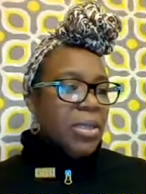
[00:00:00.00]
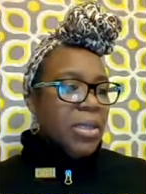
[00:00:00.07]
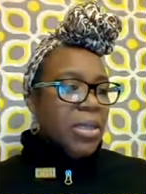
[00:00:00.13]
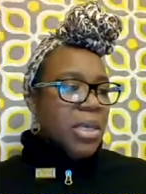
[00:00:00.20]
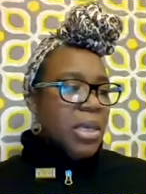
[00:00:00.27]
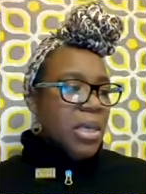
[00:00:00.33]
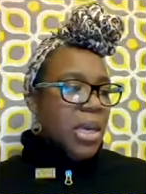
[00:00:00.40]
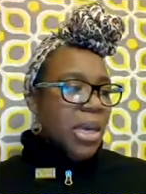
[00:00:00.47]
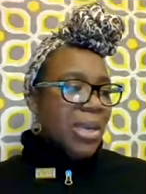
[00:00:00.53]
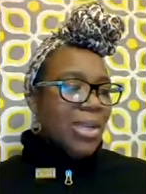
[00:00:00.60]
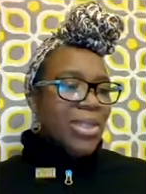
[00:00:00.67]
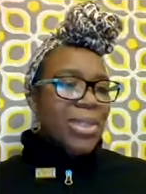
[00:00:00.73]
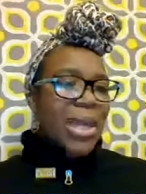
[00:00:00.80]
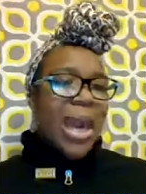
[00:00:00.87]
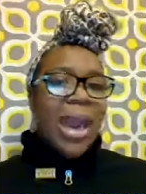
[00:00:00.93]
the
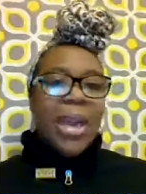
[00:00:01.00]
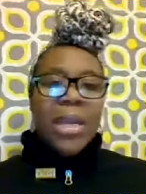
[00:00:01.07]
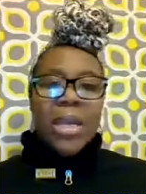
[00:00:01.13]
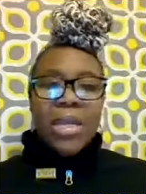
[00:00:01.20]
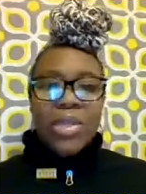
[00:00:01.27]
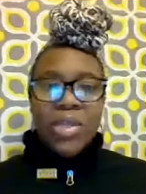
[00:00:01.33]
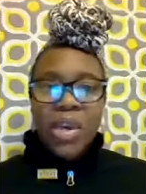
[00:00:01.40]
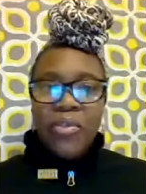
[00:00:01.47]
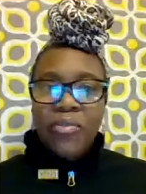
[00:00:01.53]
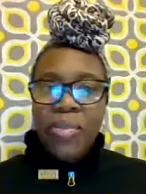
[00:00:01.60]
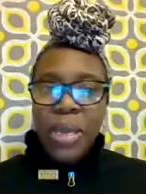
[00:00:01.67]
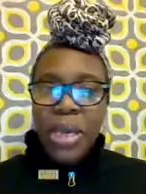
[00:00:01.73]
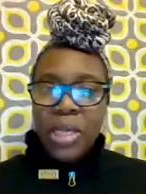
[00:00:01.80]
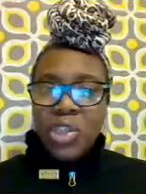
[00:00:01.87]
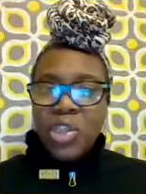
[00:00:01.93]
anxieties of
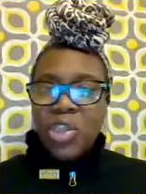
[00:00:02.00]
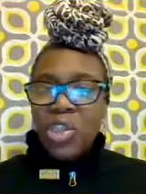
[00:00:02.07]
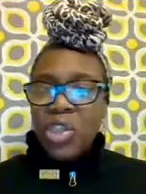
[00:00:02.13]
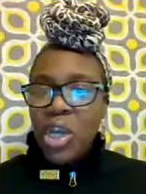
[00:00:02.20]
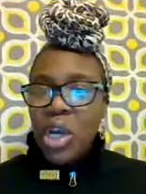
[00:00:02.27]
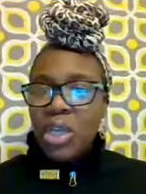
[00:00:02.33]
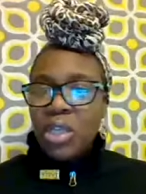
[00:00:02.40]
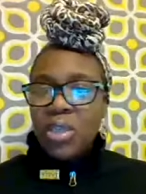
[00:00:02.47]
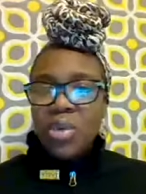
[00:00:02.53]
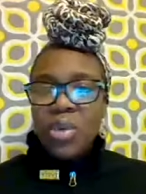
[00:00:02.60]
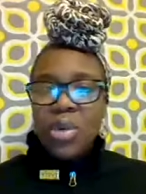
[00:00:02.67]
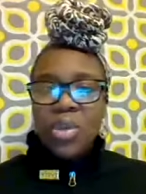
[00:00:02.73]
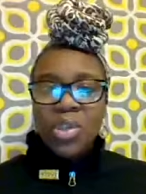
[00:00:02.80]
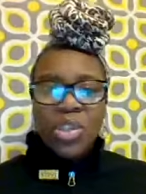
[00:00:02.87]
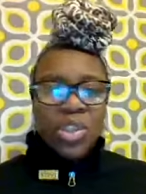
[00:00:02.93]
being stuck
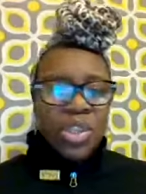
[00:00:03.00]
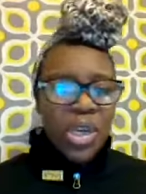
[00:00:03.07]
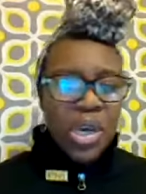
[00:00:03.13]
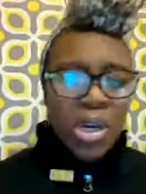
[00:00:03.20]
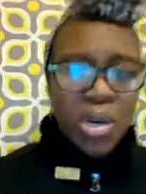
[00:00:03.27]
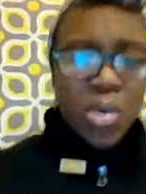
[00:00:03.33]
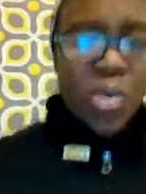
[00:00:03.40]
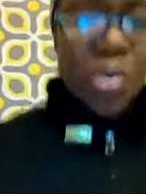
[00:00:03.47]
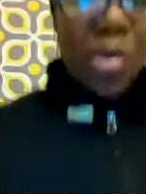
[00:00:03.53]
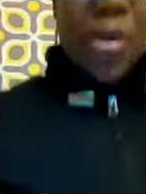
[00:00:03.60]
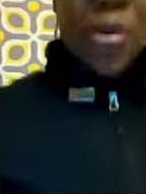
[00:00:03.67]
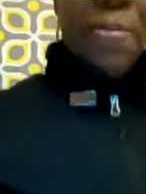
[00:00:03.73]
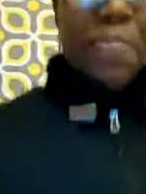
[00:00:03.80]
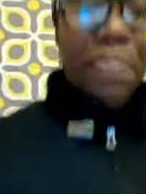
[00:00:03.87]
stuck or